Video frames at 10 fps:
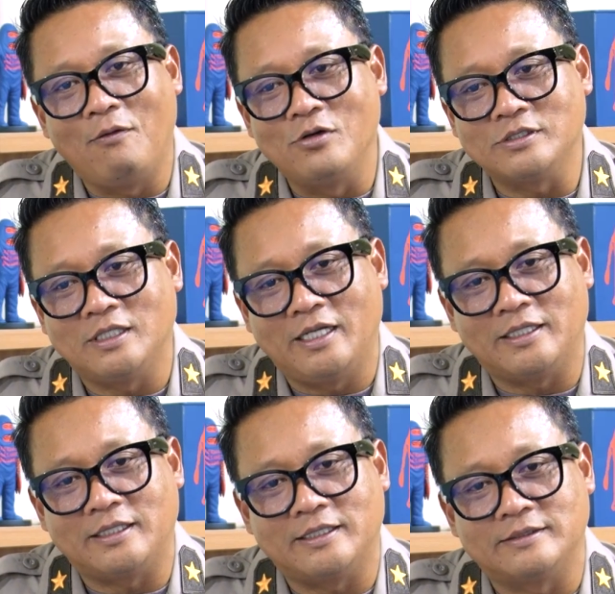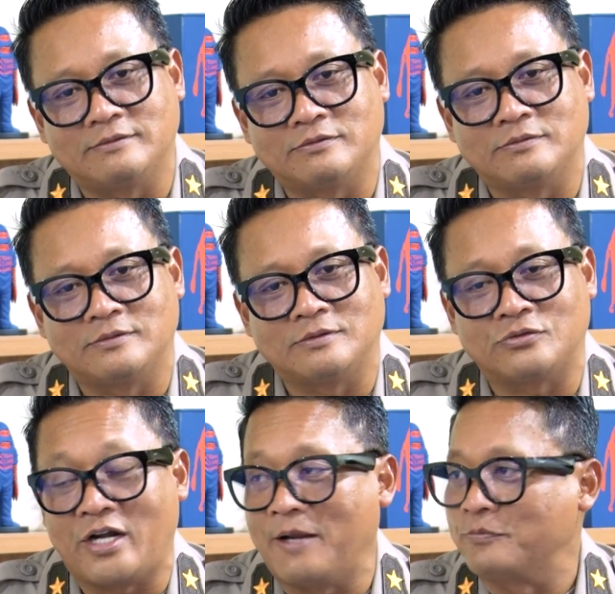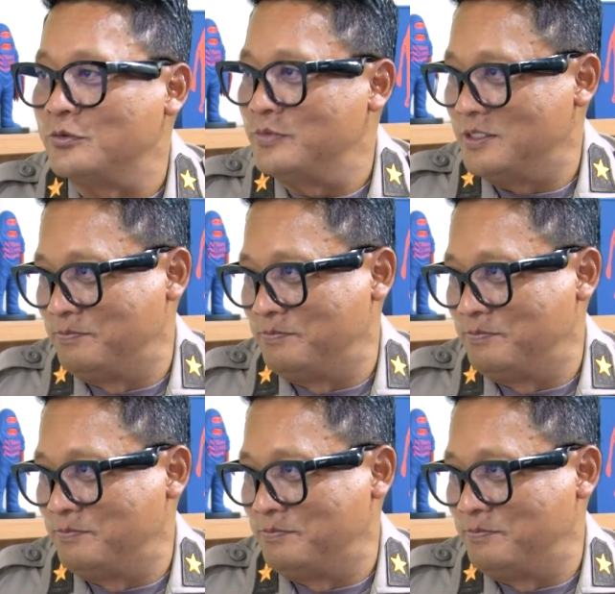was like trapped to be a